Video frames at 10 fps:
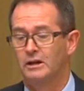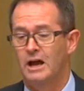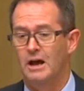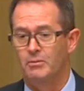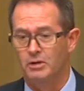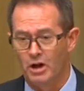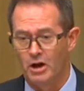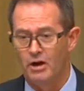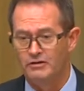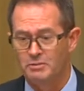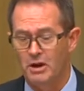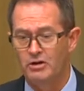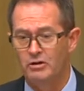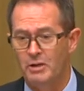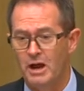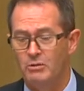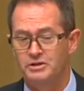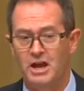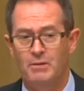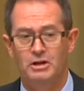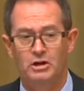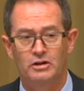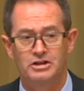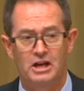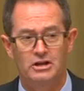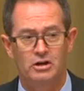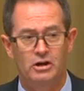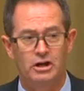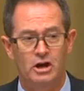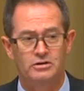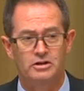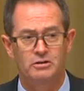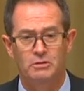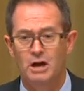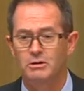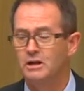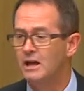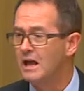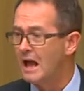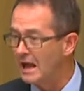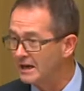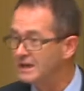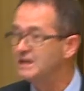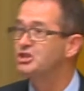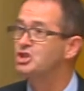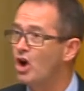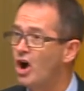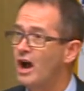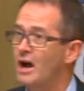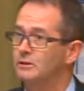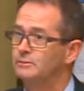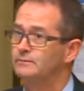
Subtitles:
I've spoken about what's happening on the Sunshine Coast at the moment, and it is dire.